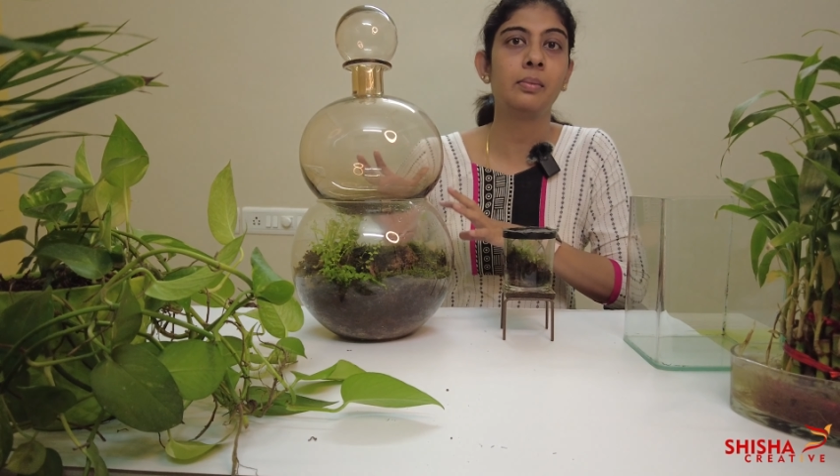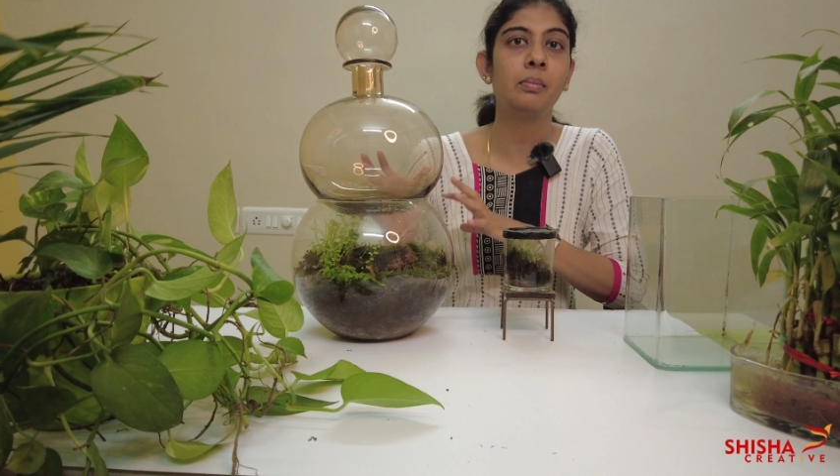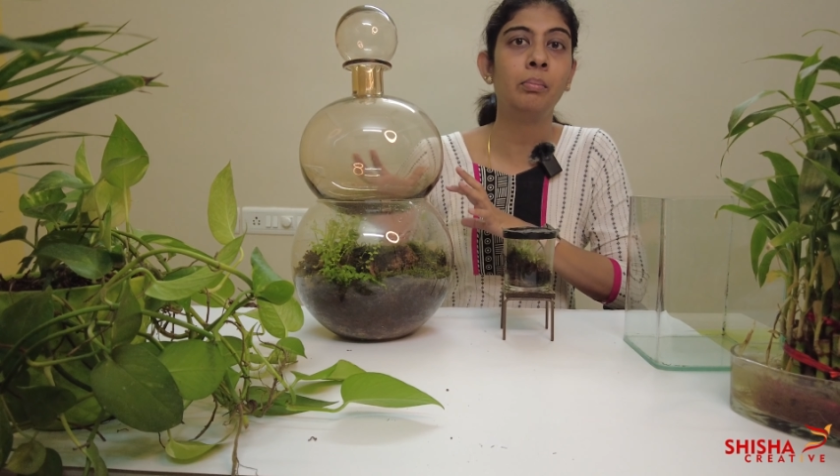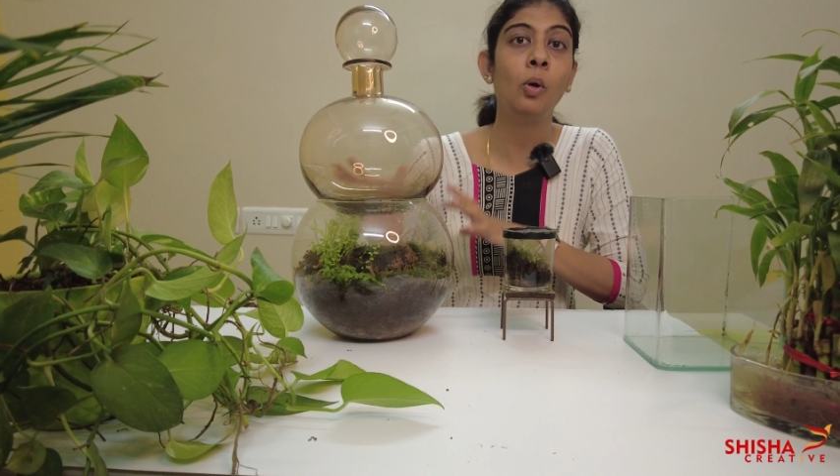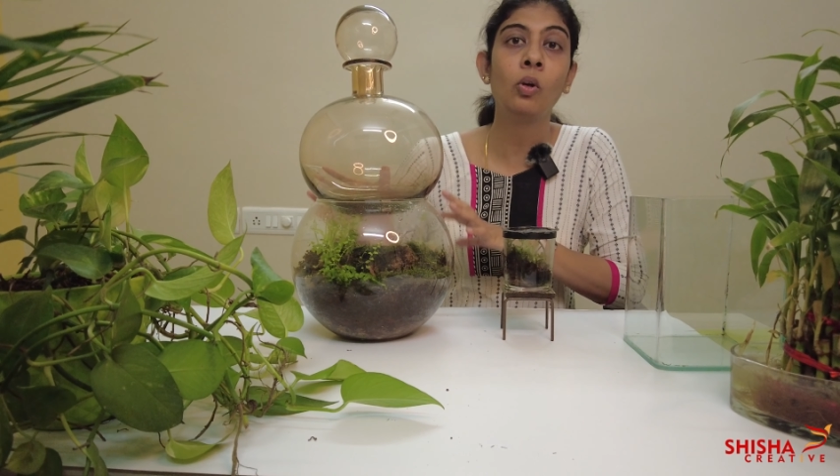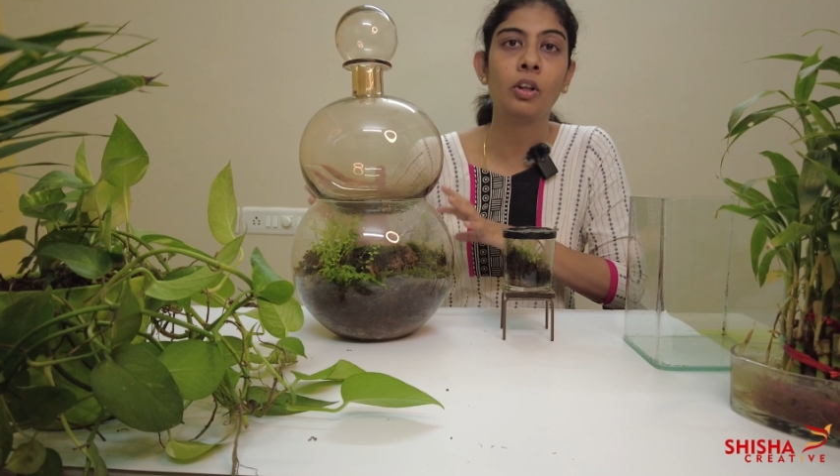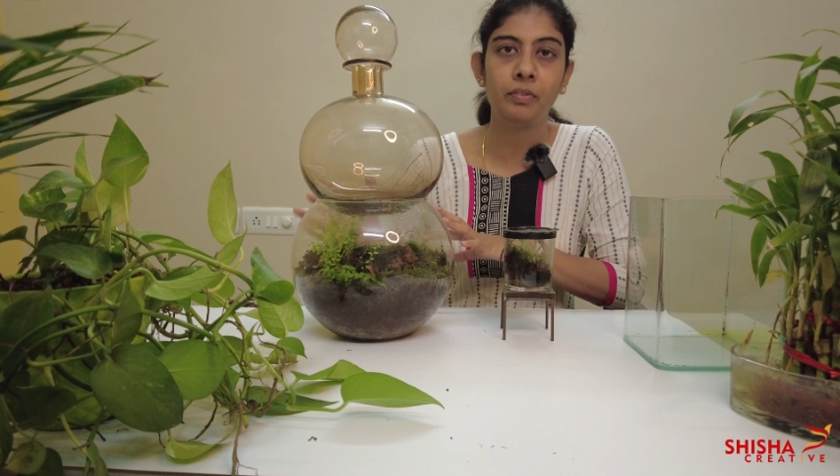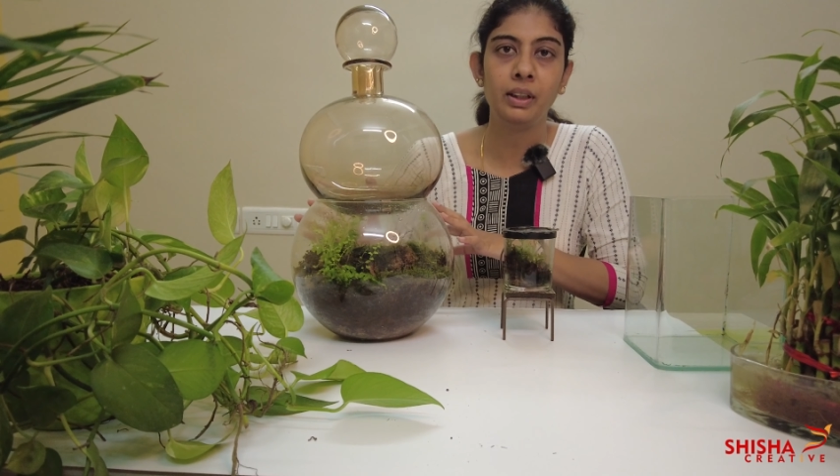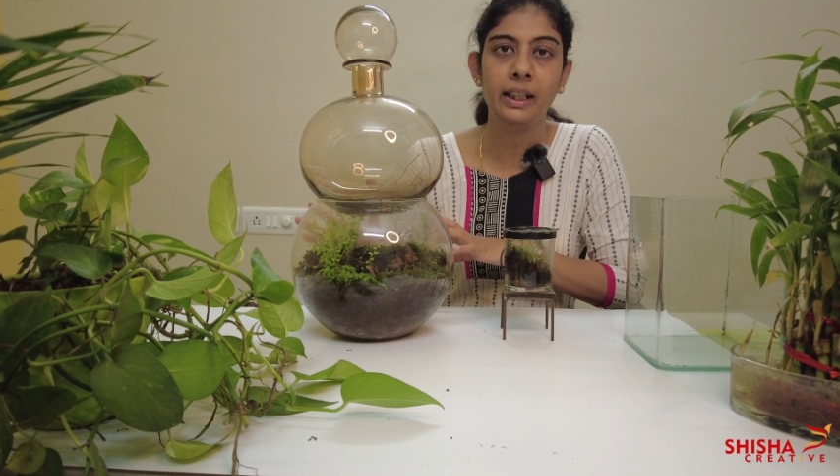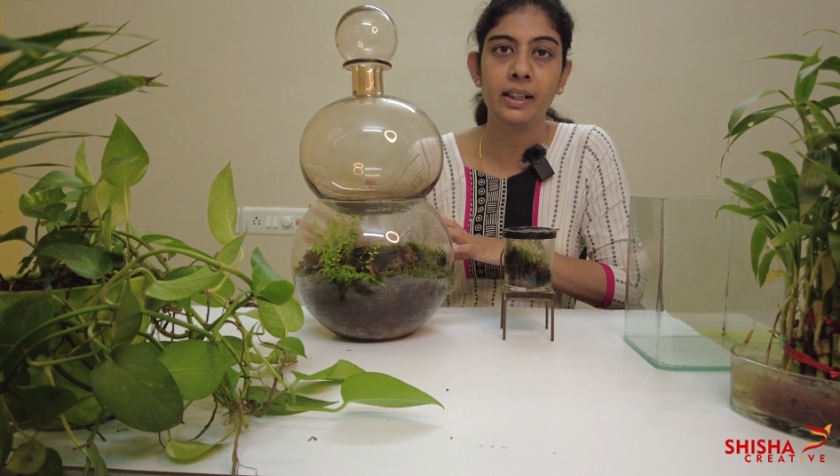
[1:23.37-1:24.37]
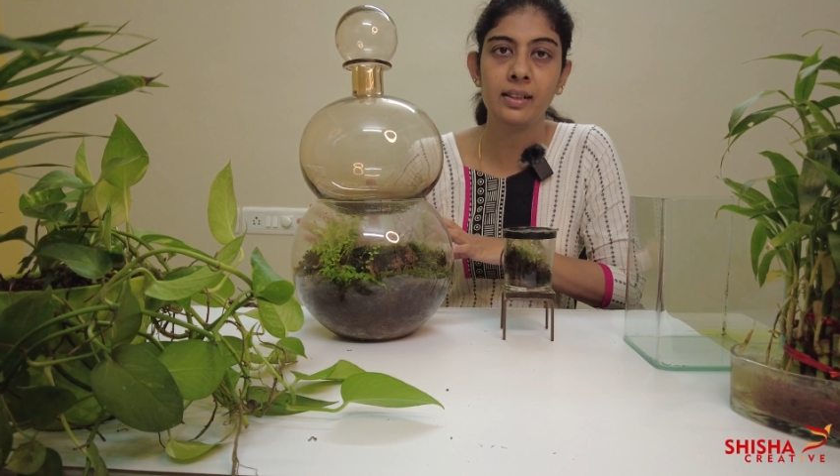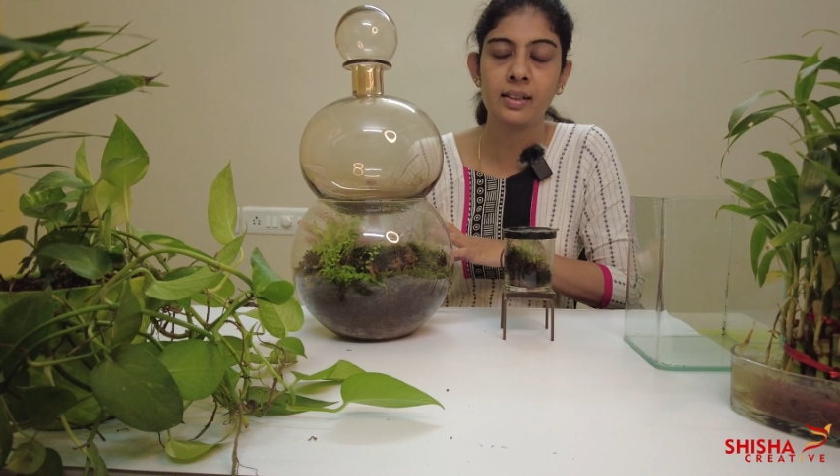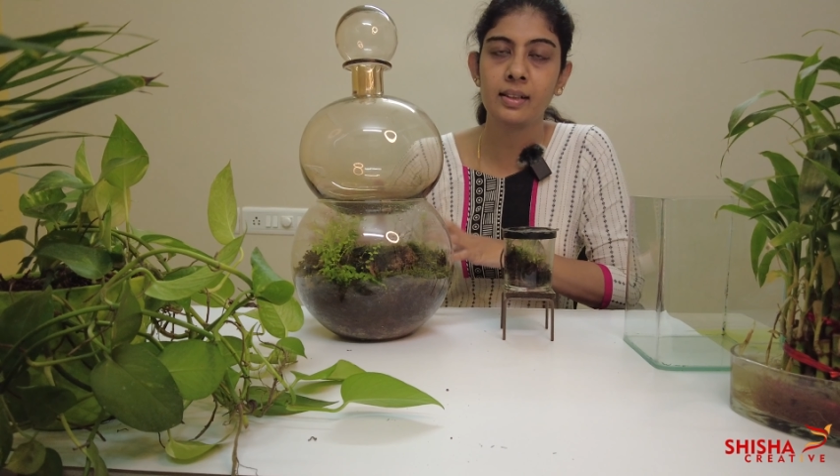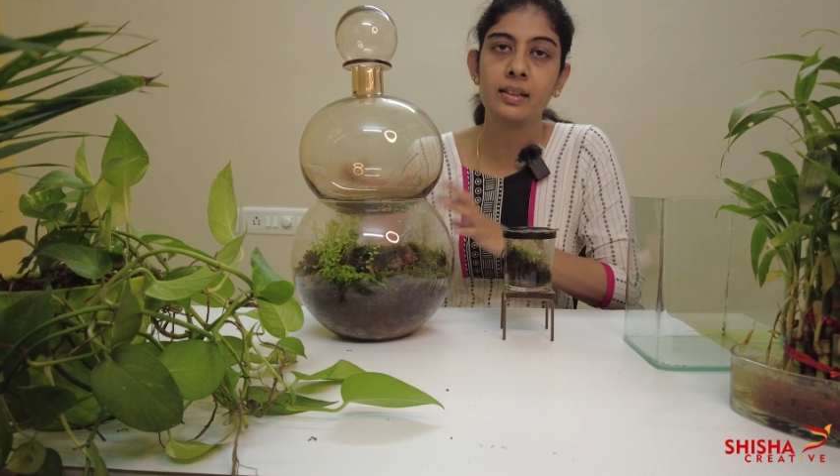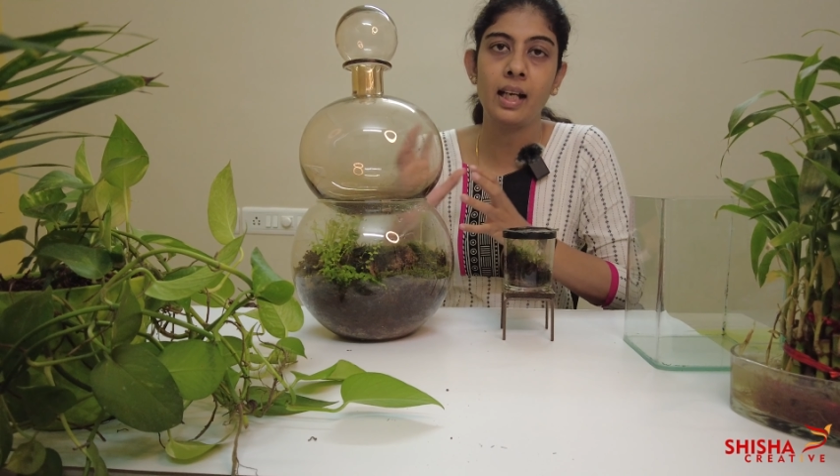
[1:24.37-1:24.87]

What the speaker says: more of layers,